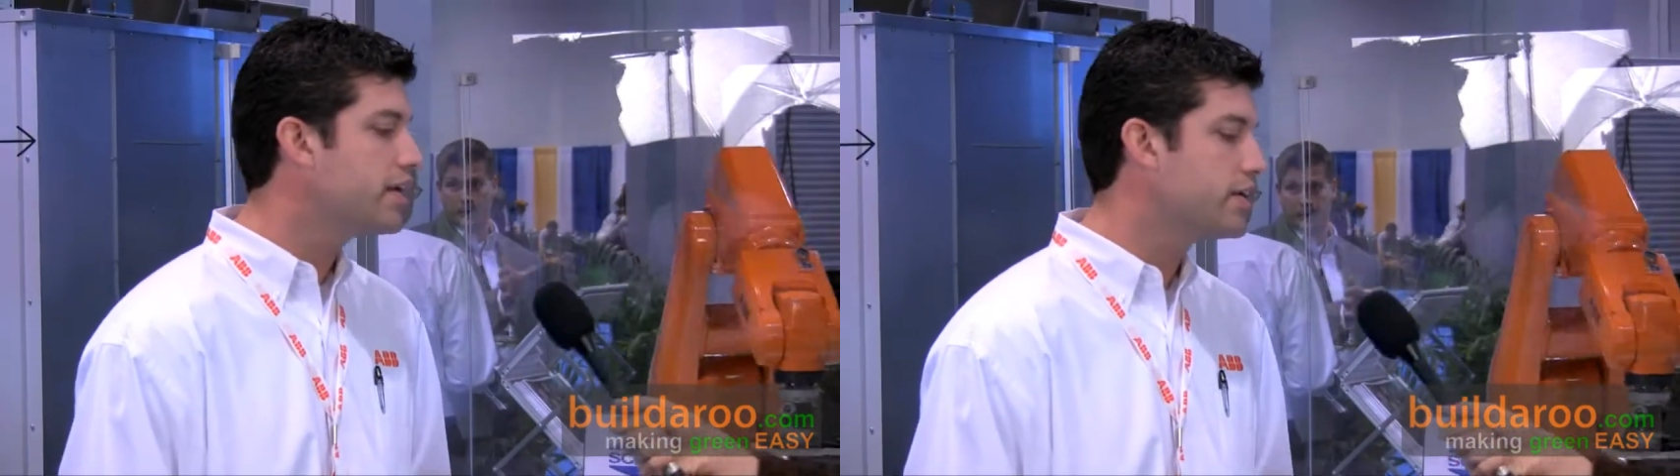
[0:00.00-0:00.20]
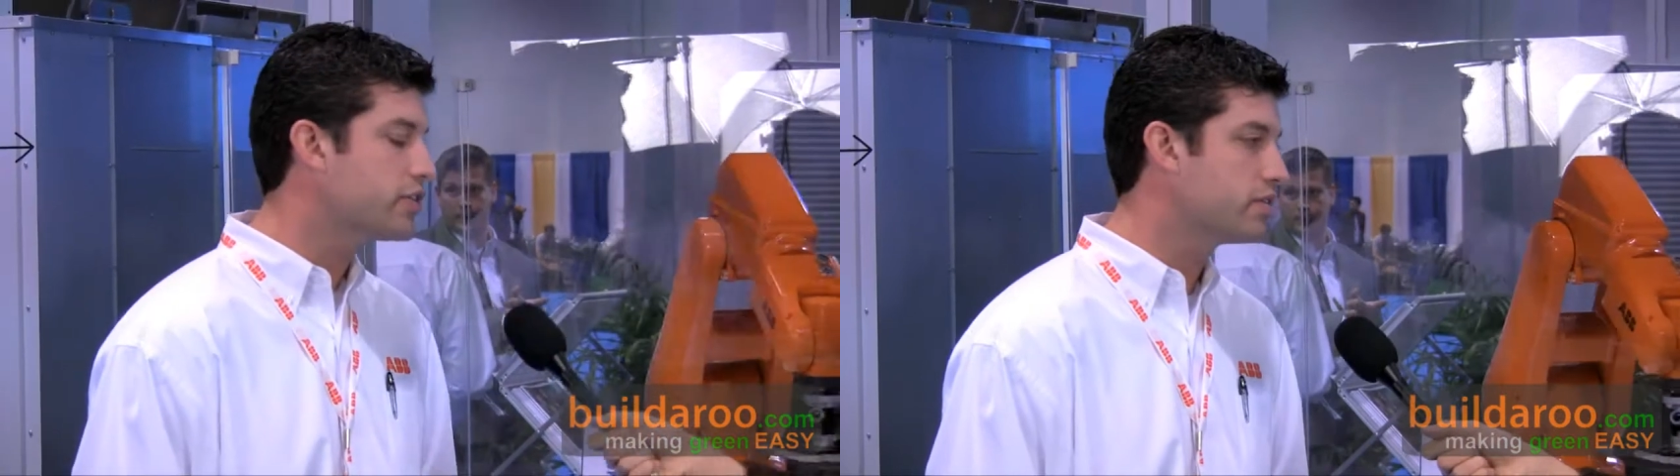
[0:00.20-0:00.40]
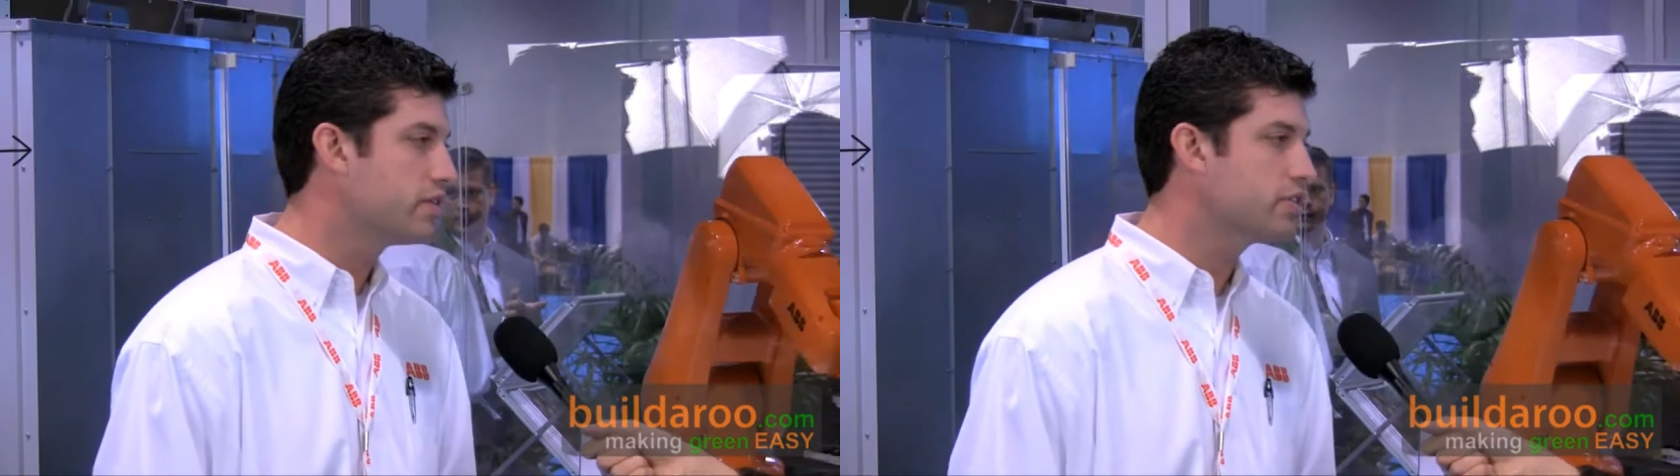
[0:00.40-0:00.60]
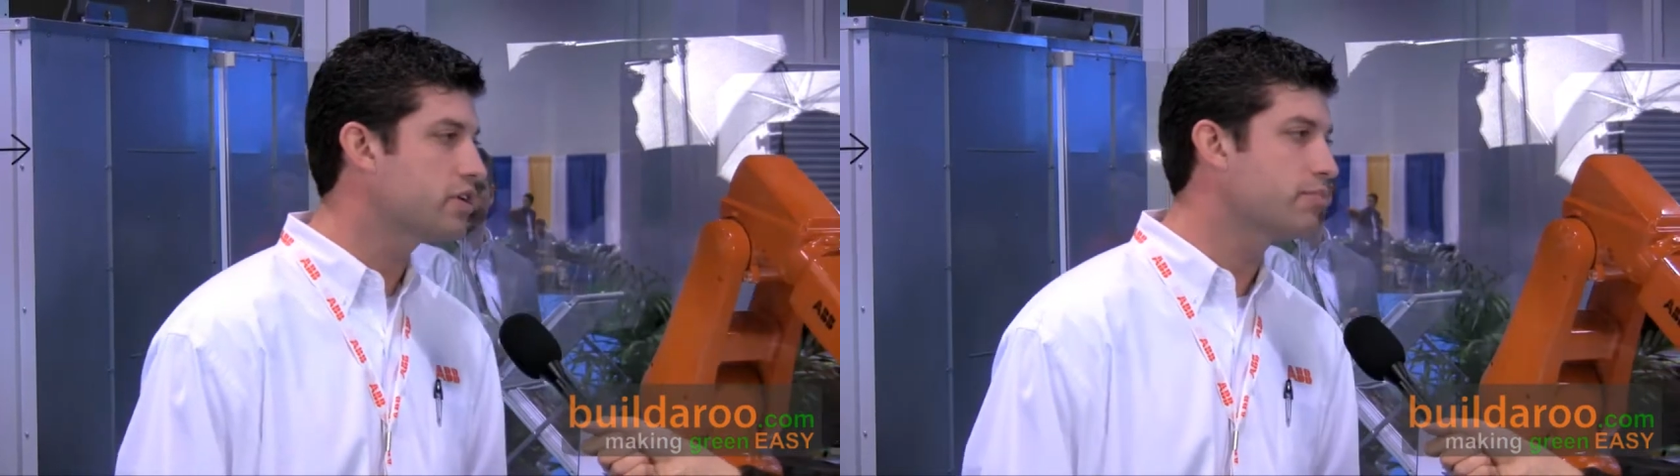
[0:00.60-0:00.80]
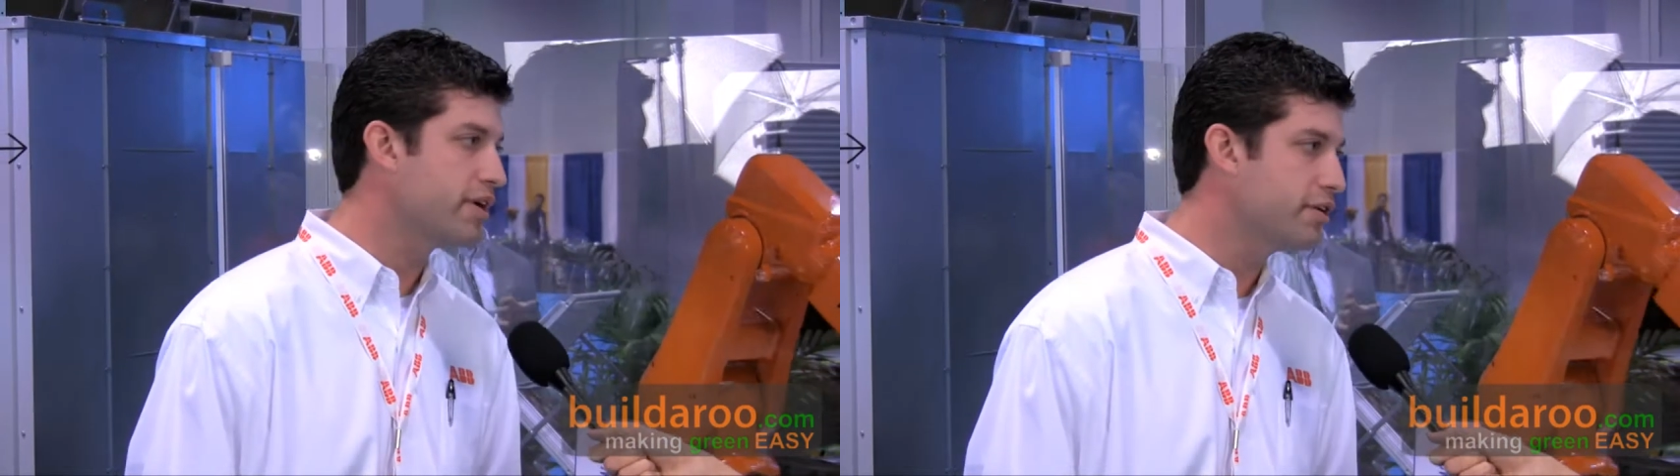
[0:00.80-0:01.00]
Yeah, sure. This is
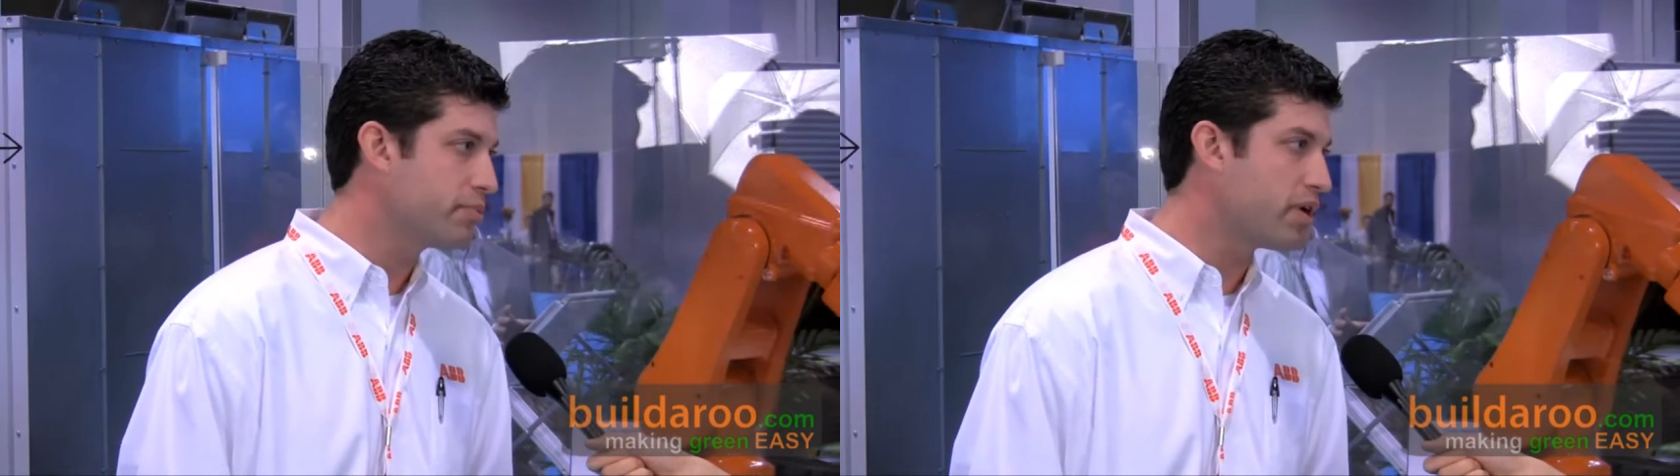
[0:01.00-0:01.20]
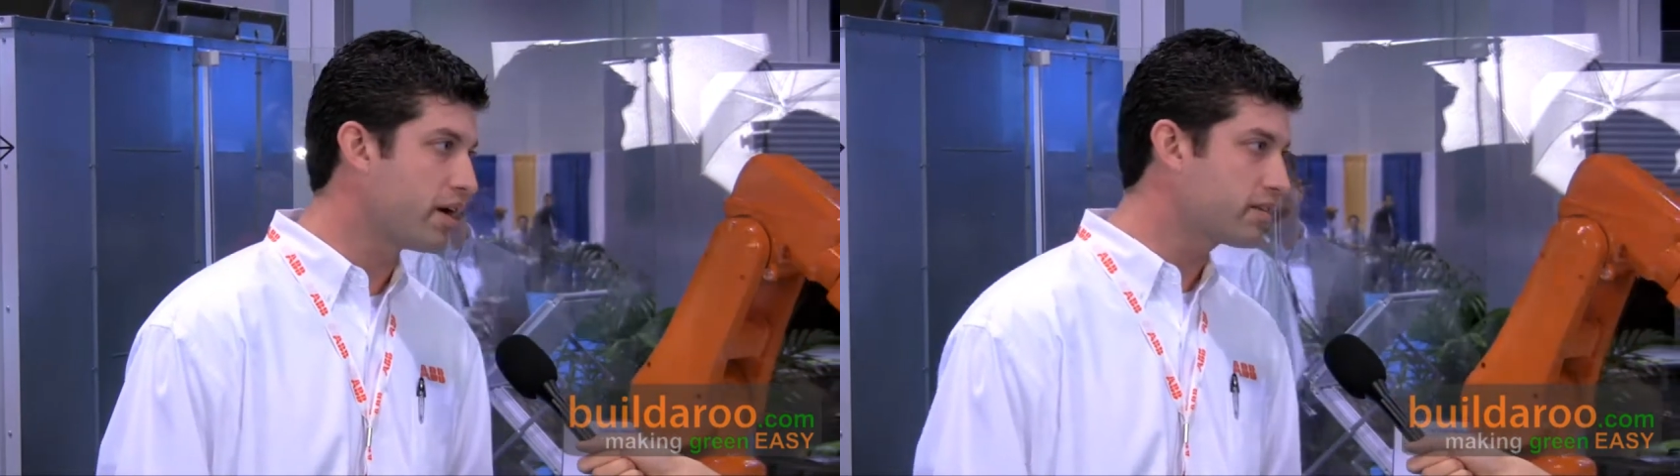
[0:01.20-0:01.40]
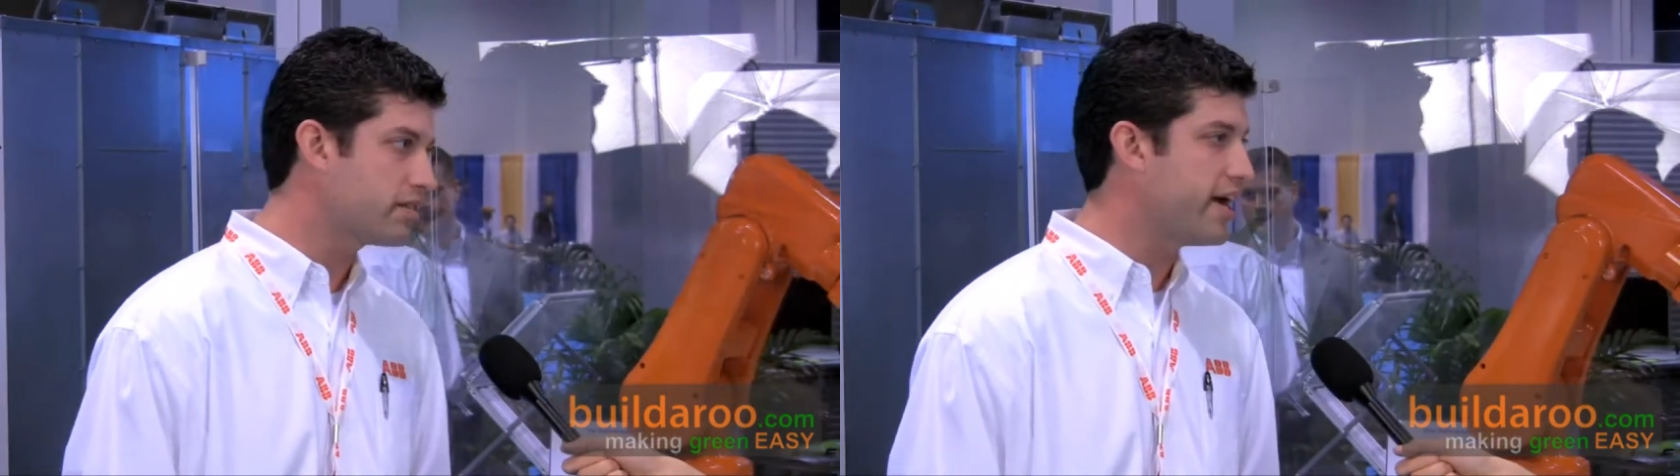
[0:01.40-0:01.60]
our brand new product,